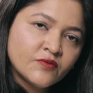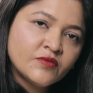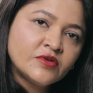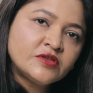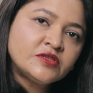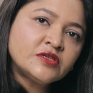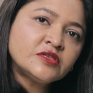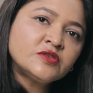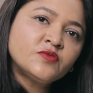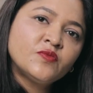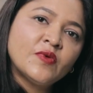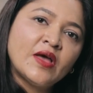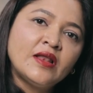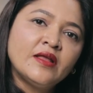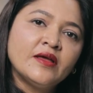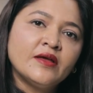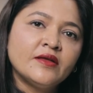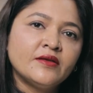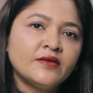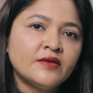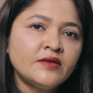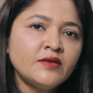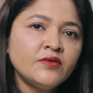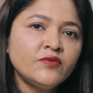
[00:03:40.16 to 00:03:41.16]
which is well
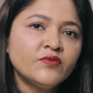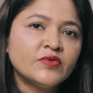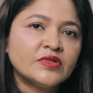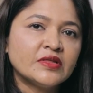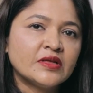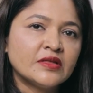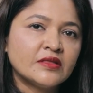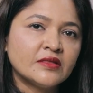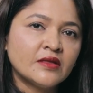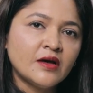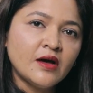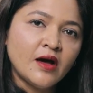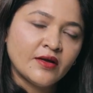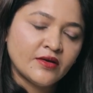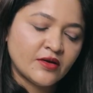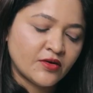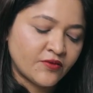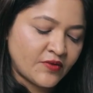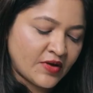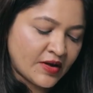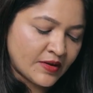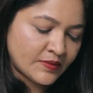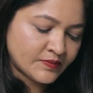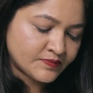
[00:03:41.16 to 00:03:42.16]
hidden within the
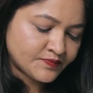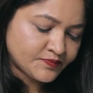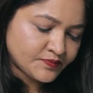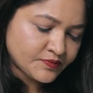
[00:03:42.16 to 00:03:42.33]
underwear.